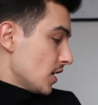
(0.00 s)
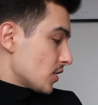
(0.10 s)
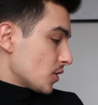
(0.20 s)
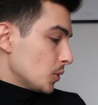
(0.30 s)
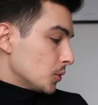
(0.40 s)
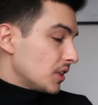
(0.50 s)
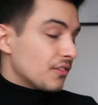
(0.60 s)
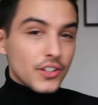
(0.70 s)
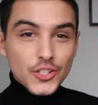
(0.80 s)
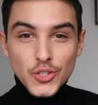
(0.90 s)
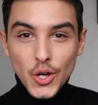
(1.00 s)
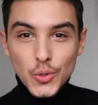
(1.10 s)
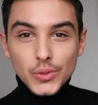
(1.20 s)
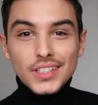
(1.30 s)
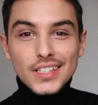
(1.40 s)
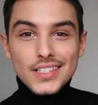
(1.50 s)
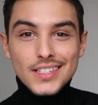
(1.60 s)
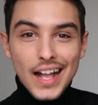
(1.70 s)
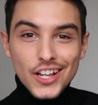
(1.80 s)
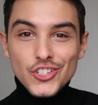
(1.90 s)
So the first coat
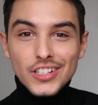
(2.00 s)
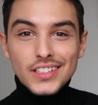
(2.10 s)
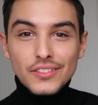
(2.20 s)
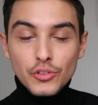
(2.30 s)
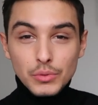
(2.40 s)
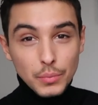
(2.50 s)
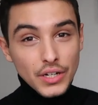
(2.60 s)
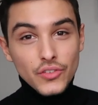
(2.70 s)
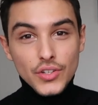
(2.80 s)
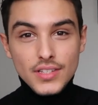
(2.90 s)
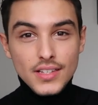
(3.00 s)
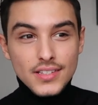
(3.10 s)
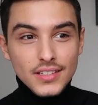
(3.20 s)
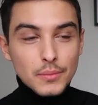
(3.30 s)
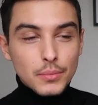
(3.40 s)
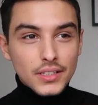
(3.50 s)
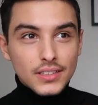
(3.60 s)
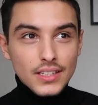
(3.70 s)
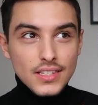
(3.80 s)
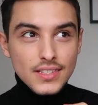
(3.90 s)
is actually from the previous season
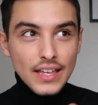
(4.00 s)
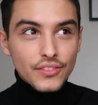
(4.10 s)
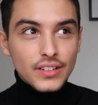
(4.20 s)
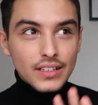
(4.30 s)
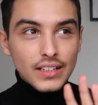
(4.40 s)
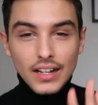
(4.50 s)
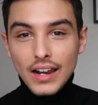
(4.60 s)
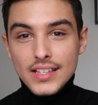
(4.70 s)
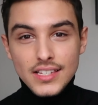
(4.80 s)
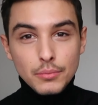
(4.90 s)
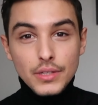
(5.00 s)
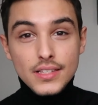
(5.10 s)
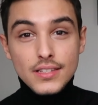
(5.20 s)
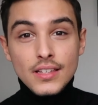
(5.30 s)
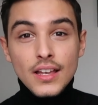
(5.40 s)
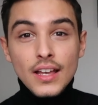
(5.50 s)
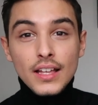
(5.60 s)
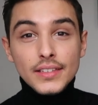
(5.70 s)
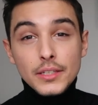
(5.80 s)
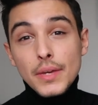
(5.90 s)
but it's definitely a classic piece
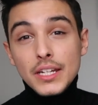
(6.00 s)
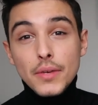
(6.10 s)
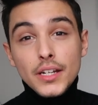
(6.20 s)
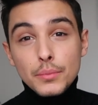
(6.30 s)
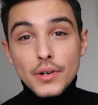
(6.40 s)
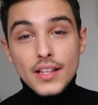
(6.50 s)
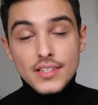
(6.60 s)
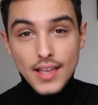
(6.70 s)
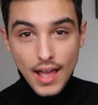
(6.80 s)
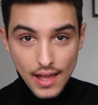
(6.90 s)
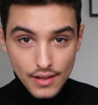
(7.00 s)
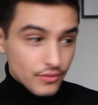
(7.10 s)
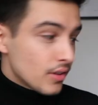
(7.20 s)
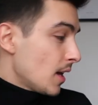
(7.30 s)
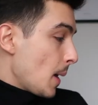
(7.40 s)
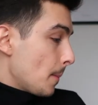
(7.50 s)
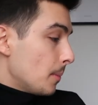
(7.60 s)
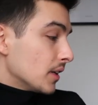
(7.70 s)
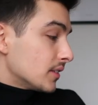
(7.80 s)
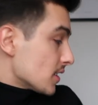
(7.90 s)
that many many brands have
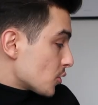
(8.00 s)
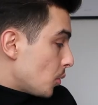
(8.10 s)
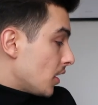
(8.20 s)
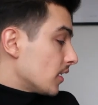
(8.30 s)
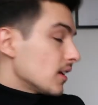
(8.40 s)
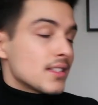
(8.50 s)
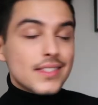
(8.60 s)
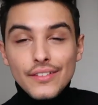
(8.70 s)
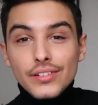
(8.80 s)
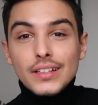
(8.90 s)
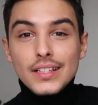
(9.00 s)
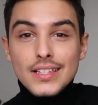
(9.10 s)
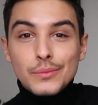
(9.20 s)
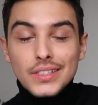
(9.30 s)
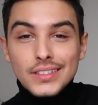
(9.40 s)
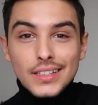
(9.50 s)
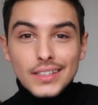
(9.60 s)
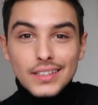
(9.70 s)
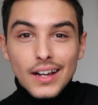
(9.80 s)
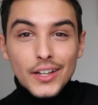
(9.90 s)
but this one is definitely something
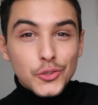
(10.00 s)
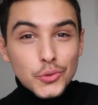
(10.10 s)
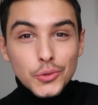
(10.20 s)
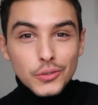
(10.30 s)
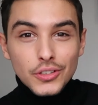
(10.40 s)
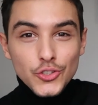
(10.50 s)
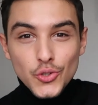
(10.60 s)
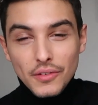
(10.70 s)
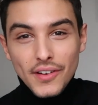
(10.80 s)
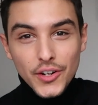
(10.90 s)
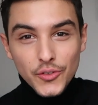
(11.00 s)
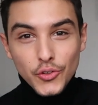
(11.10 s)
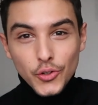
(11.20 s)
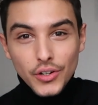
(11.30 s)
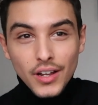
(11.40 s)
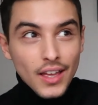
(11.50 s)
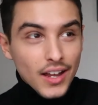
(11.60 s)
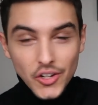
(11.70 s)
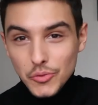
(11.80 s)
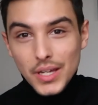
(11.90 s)
that I do enjoy wearing for
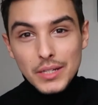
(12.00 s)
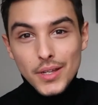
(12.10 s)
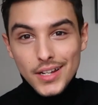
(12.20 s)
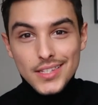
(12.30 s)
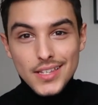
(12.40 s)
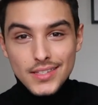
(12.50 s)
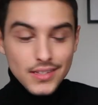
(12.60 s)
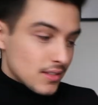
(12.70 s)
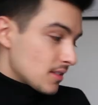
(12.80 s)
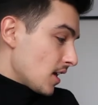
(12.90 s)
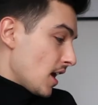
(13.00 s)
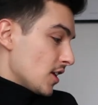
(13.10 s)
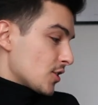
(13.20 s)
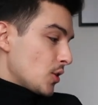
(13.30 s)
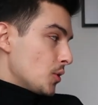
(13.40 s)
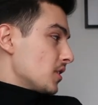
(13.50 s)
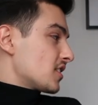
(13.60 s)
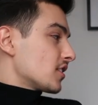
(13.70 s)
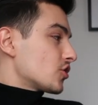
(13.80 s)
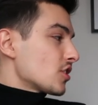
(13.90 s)
kind of many many seasons. So
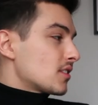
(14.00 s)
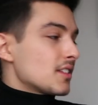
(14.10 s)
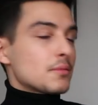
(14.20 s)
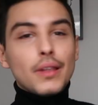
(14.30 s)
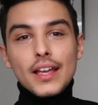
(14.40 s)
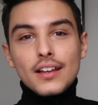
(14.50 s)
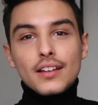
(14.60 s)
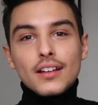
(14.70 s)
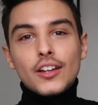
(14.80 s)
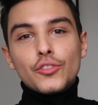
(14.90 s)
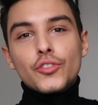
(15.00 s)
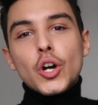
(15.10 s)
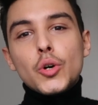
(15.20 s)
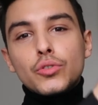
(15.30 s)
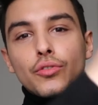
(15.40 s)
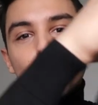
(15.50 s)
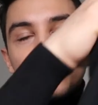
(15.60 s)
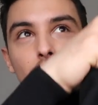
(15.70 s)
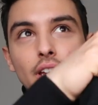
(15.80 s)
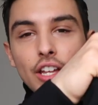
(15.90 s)
it's just this black kind of coat
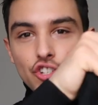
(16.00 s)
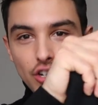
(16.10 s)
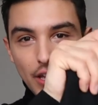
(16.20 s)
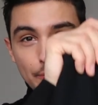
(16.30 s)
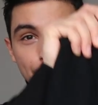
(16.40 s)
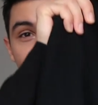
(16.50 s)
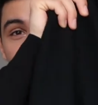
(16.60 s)
from the H&M.